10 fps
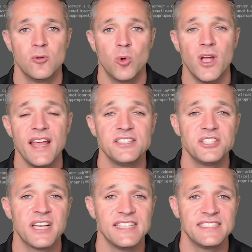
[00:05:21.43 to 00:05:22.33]
We'll go down
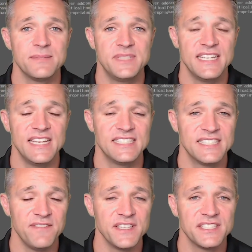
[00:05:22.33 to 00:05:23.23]
to custom DNS
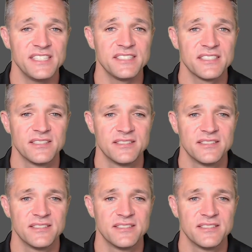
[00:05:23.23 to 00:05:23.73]
suffixes.